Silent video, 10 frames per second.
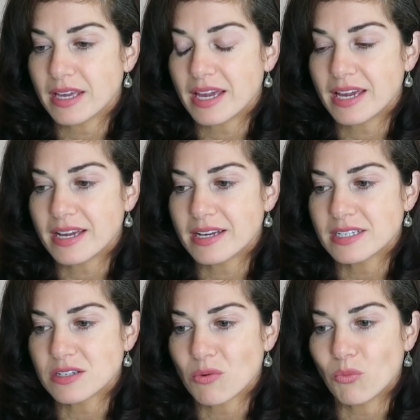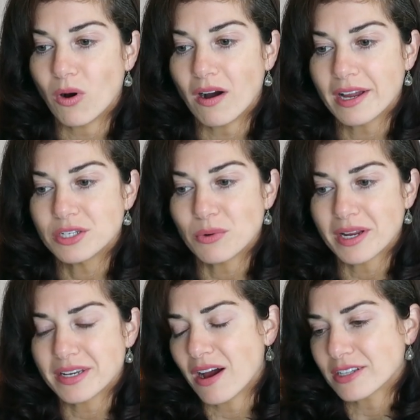and why do I
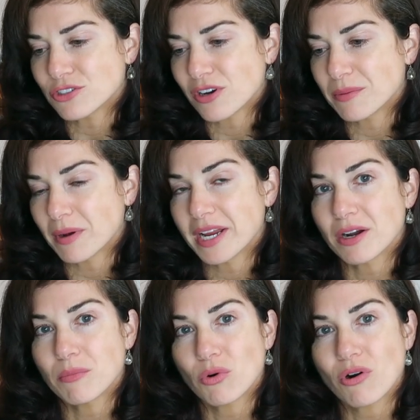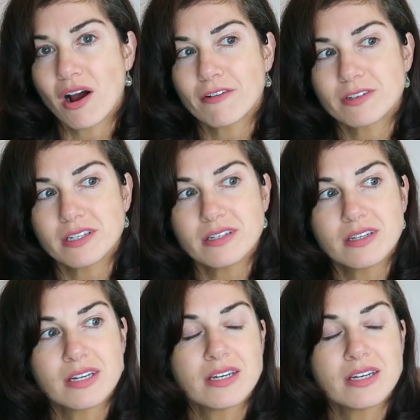not straighten my hair more often?